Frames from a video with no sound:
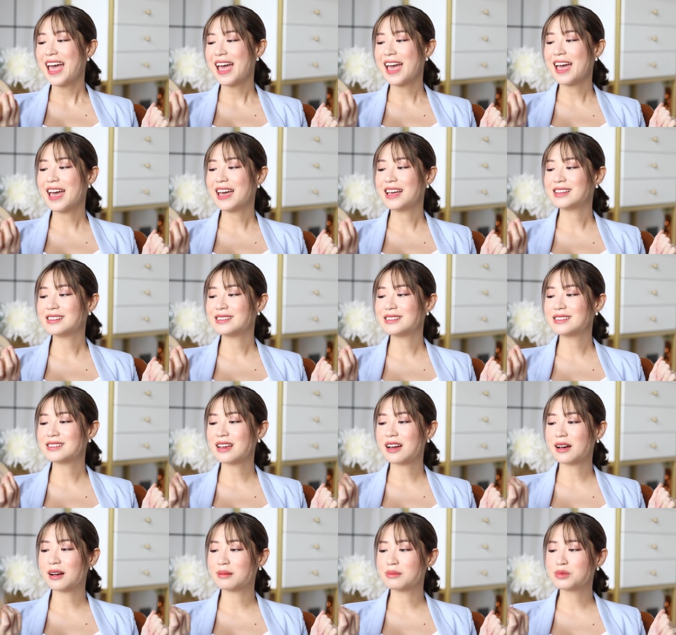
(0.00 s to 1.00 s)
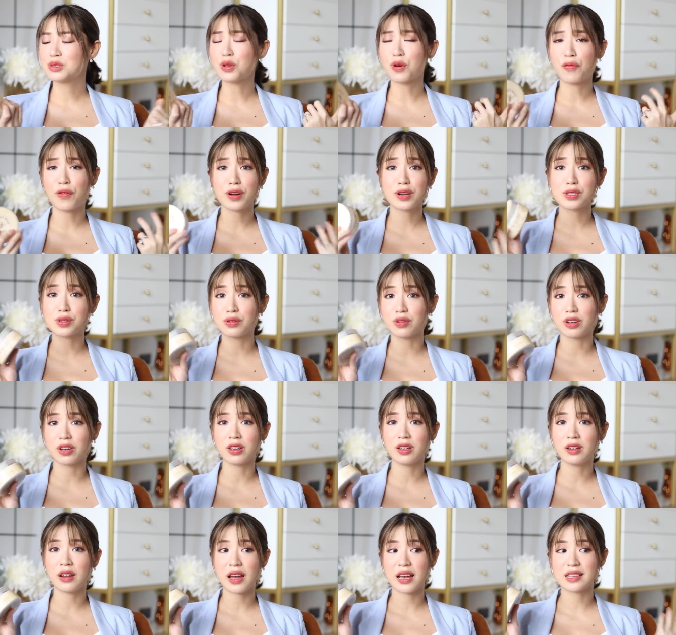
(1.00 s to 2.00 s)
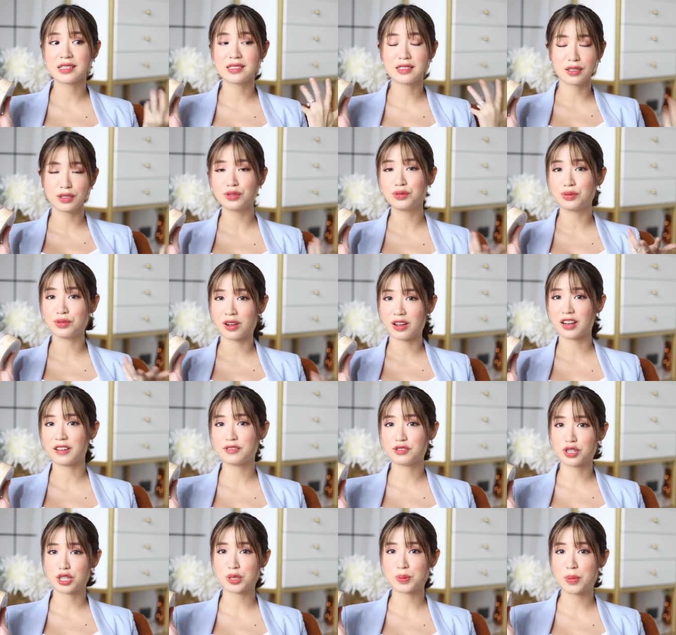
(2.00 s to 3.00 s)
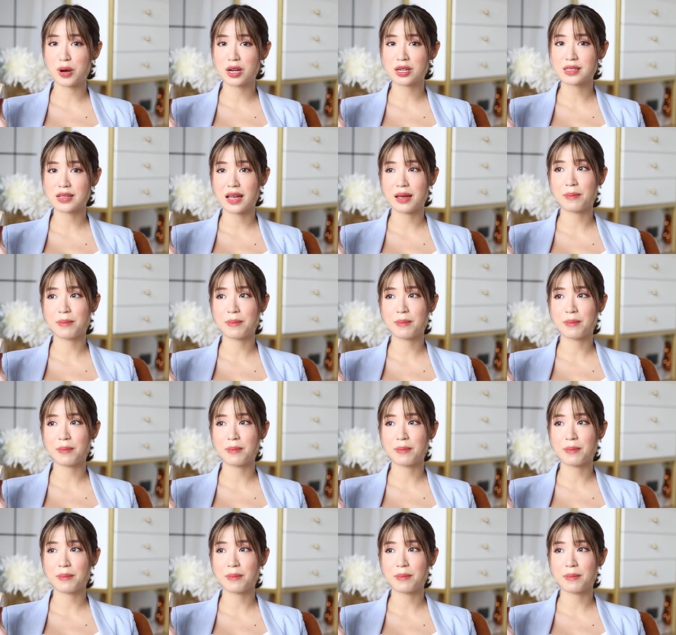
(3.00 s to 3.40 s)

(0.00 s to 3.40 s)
And um, so far so good. I still do not have stretch marks.